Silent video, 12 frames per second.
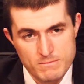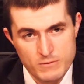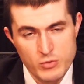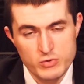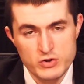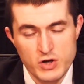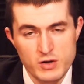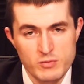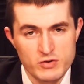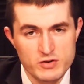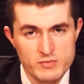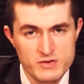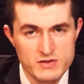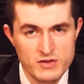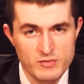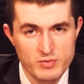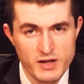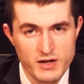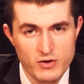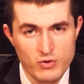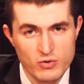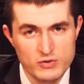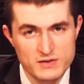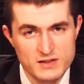When we're talking about the mystery of black
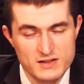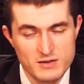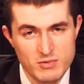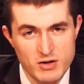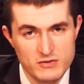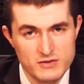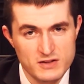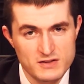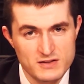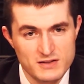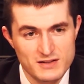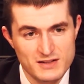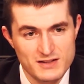holes, that's somehow distant,